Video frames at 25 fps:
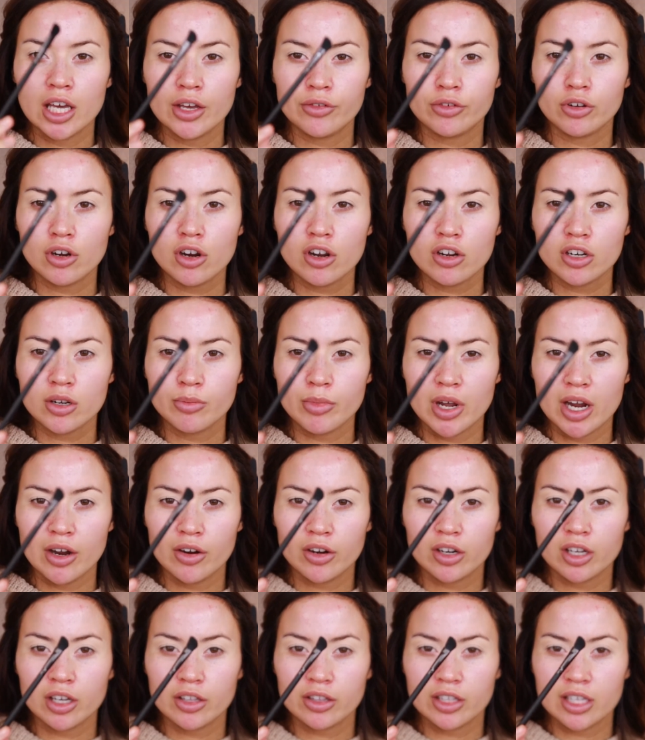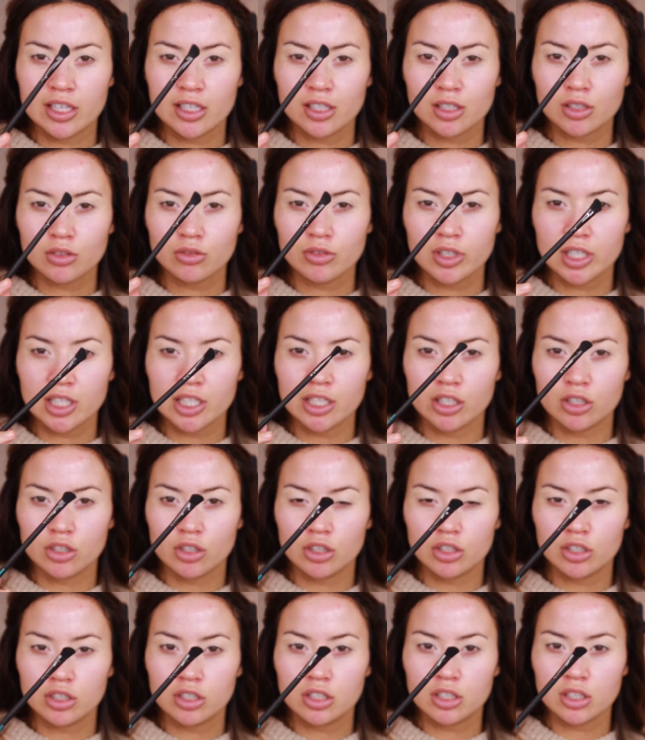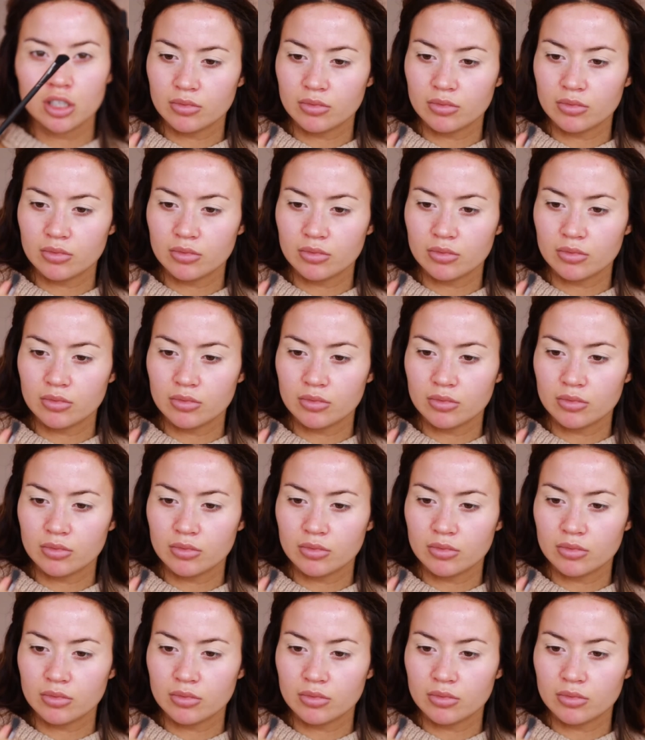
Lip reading: If you're in America, these are really good.